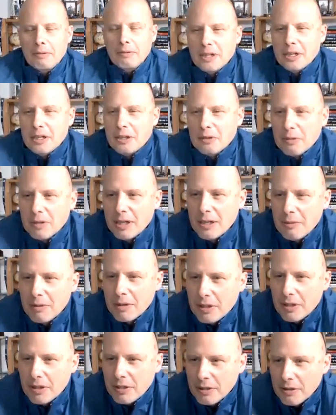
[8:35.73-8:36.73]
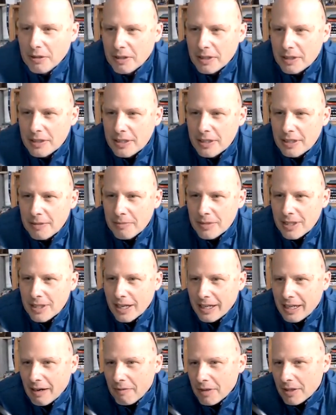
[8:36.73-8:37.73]
I would agree with you. It seems
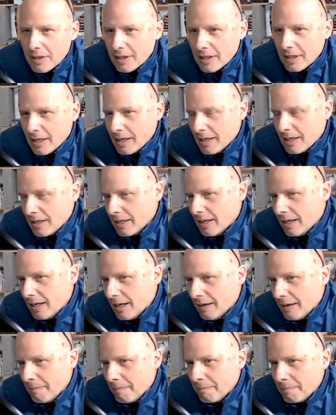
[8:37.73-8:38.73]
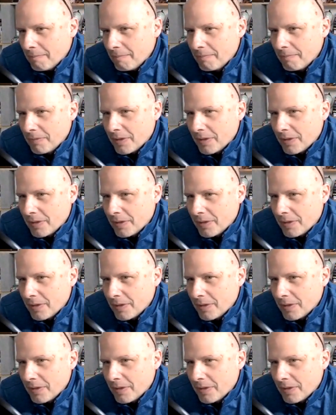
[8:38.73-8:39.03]
like everything, the